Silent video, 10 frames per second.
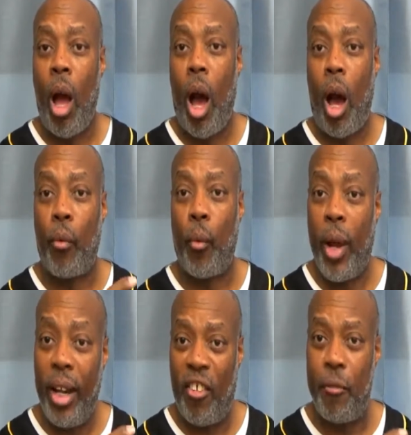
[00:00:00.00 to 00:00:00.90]
A
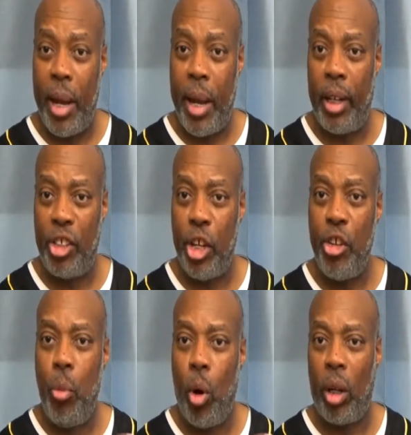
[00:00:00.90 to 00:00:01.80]
writ of marriage is
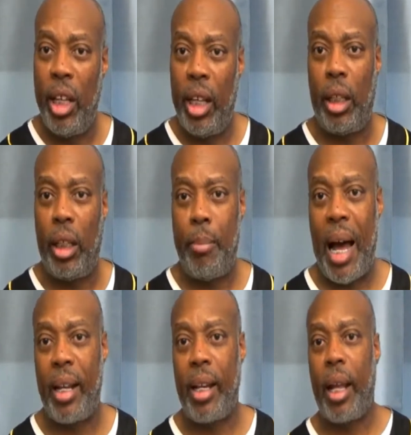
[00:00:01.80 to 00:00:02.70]
more legally
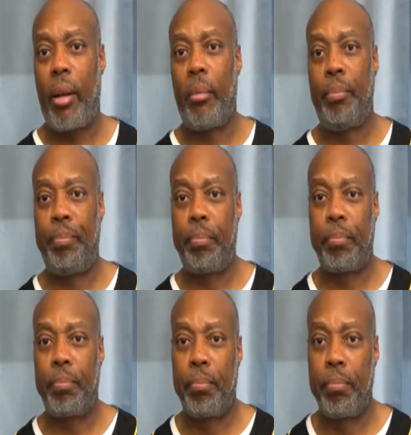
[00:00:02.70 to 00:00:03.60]
binding,
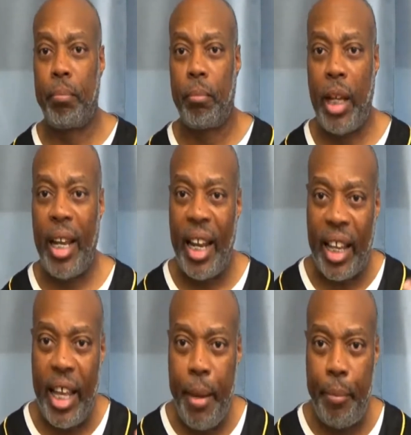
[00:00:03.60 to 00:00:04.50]
and it
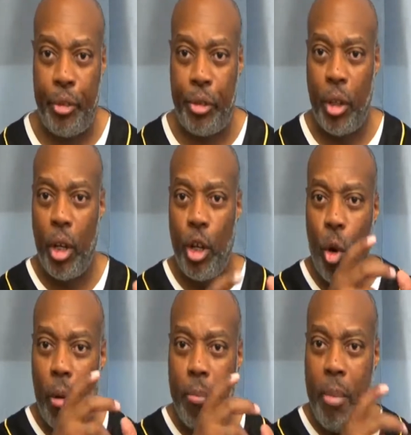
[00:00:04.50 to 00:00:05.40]
keeps
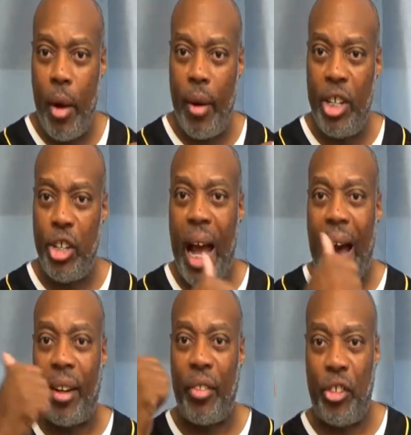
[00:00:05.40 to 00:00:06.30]
your marriage
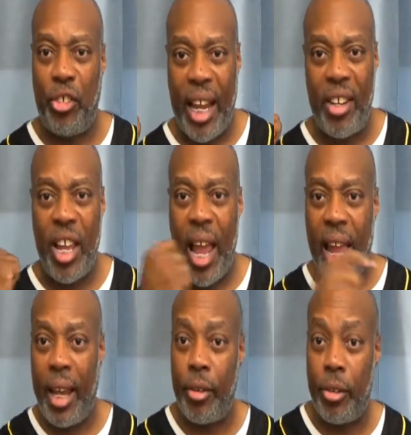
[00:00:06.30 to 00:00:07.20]
out of the state's
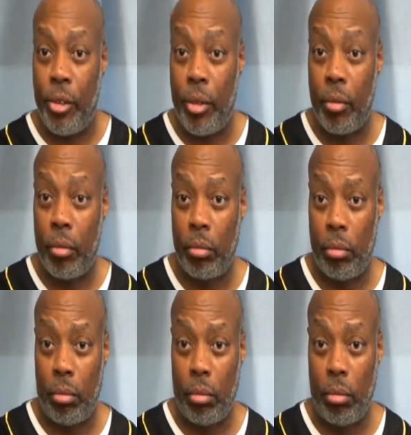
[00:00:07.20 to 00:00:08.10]
hands,
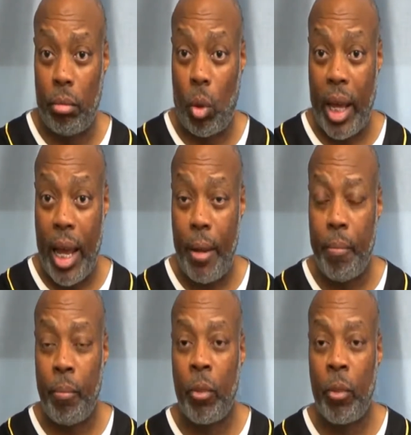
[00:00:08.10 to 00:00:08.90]
okay?